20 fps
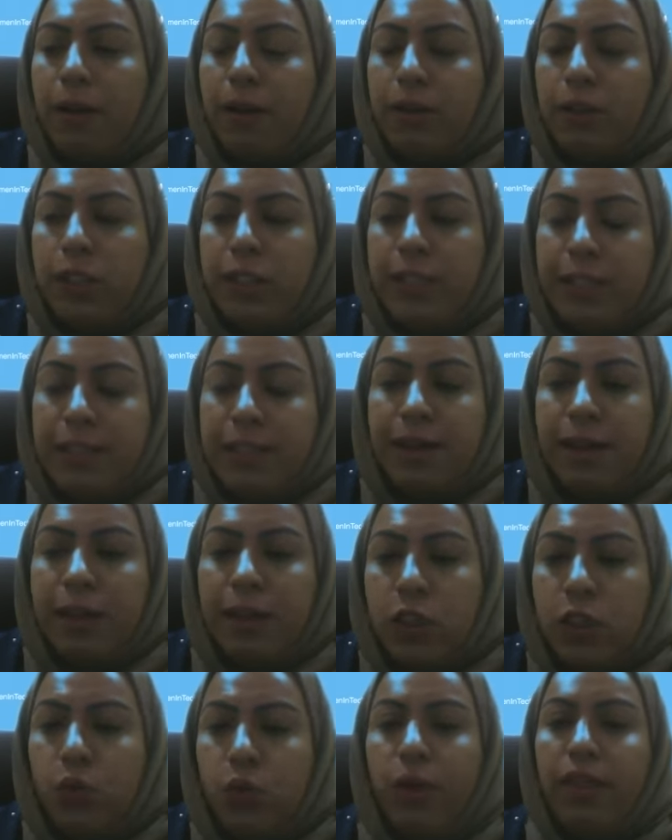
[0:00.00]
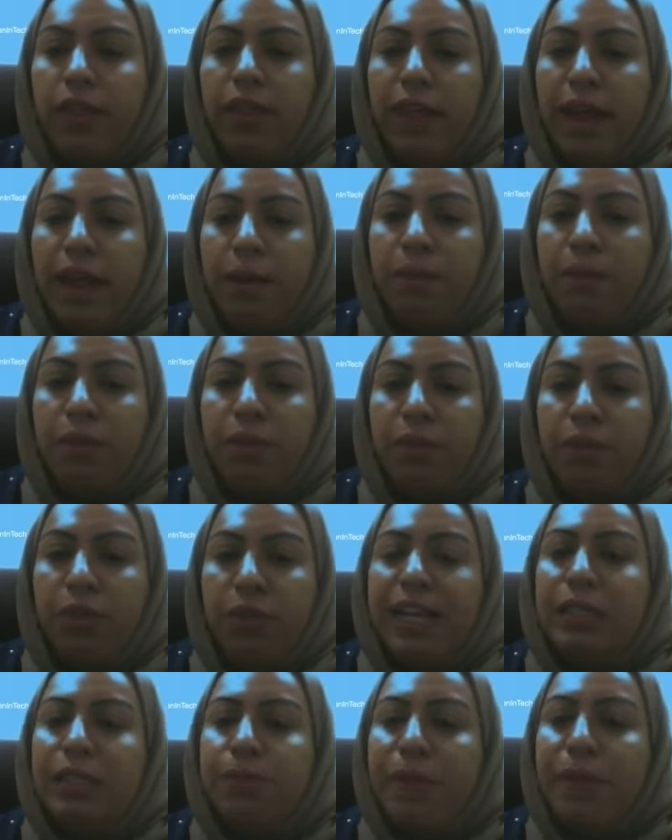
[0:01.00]
discuss with them the
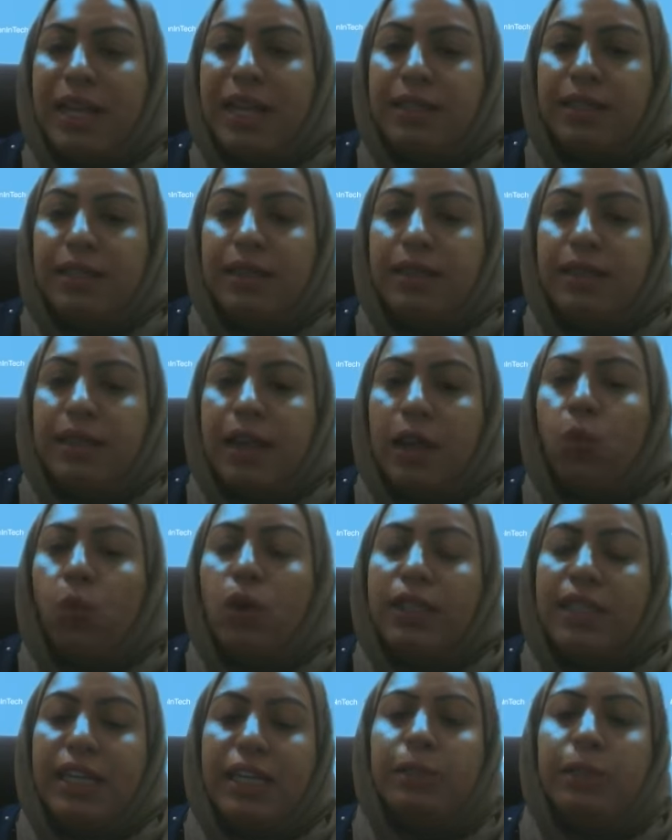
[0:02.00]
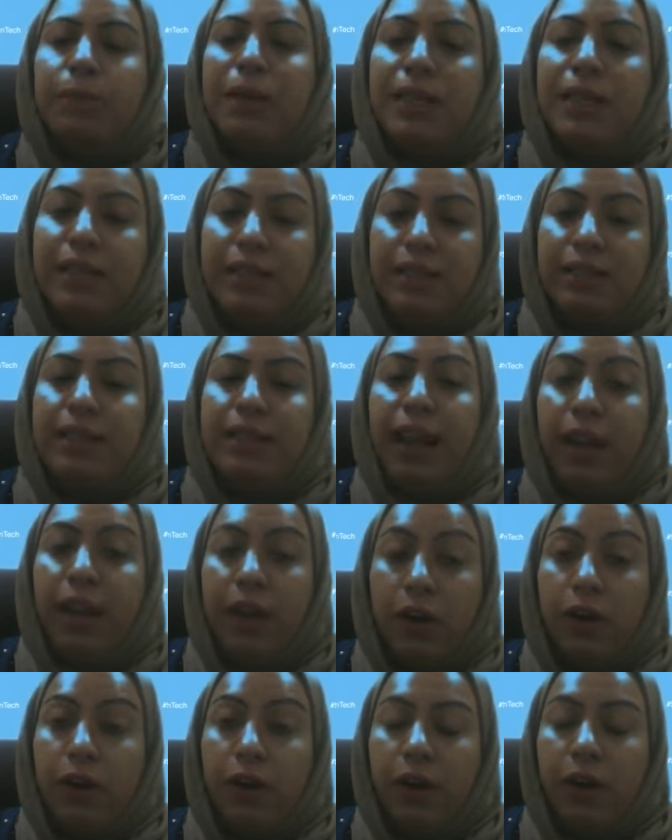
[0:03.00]
expenses and what expenses they
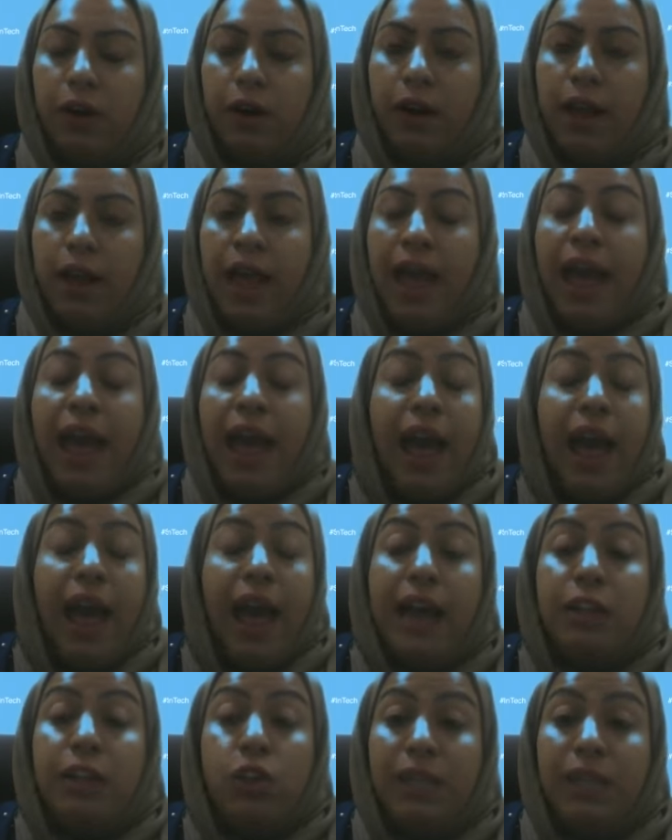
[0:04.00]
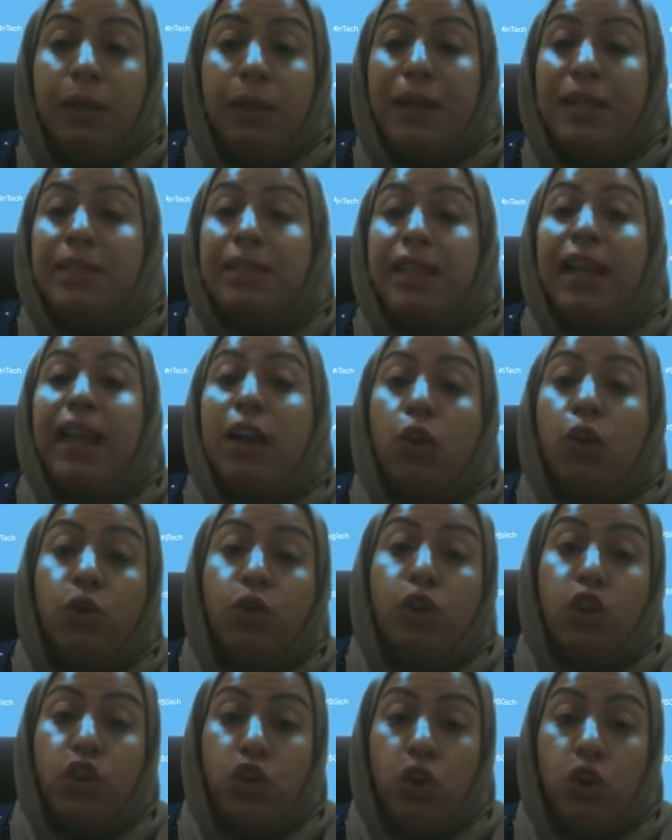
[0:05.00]
incur. And it really depends again on
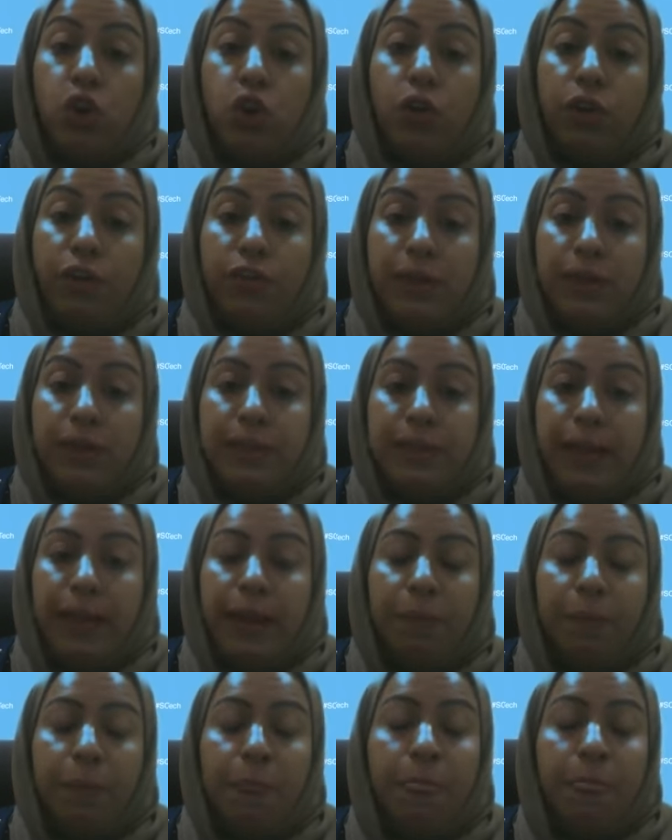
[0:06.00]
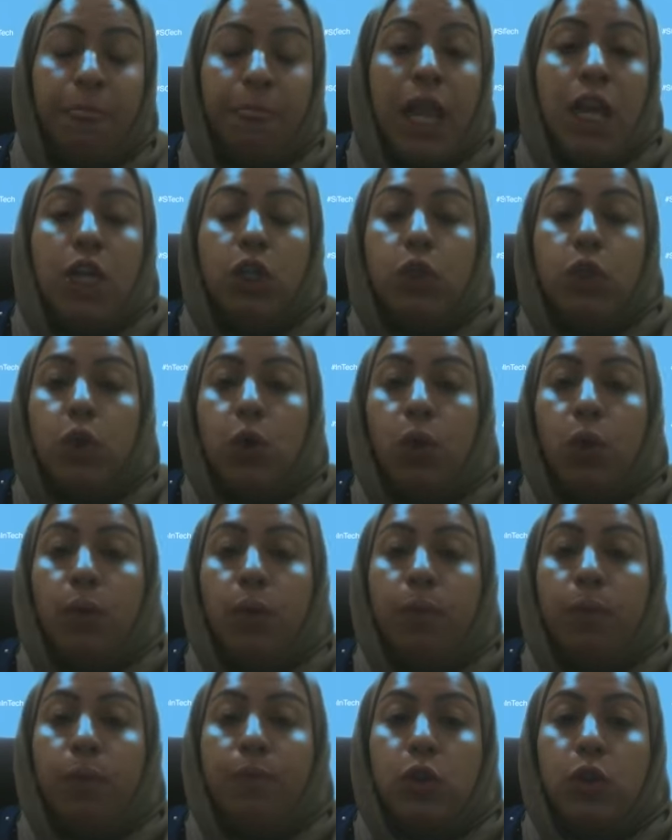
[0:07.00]
the geographies, yeah? So
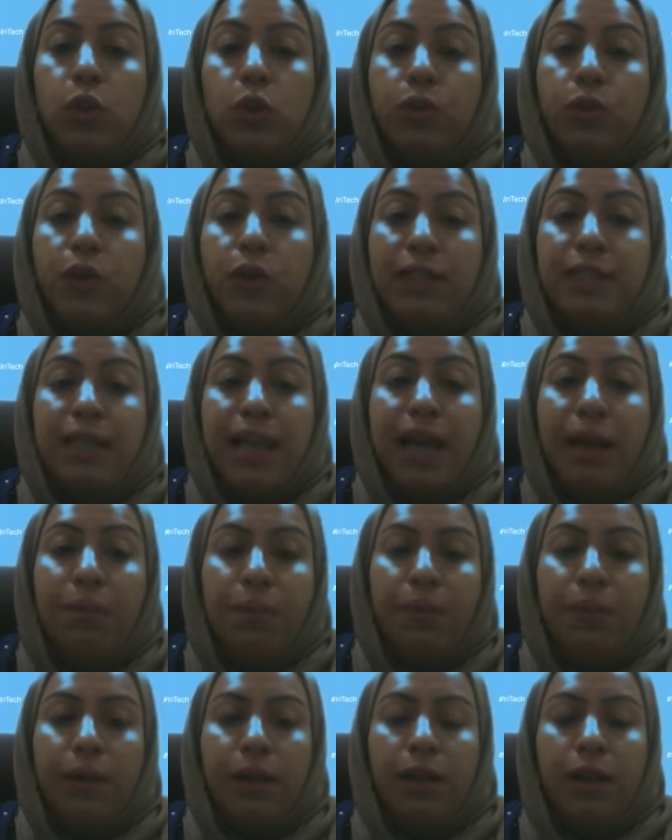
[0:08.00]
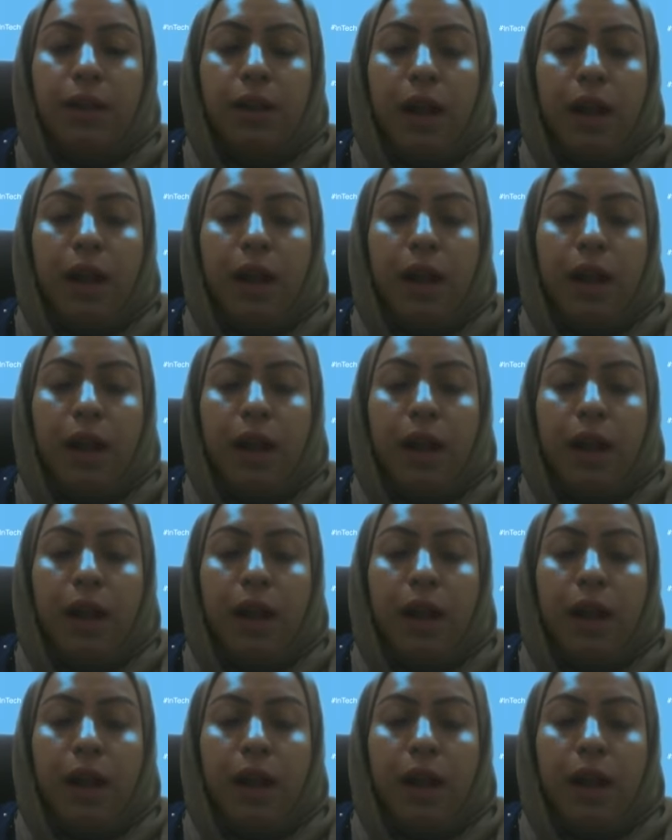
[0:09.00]
for example,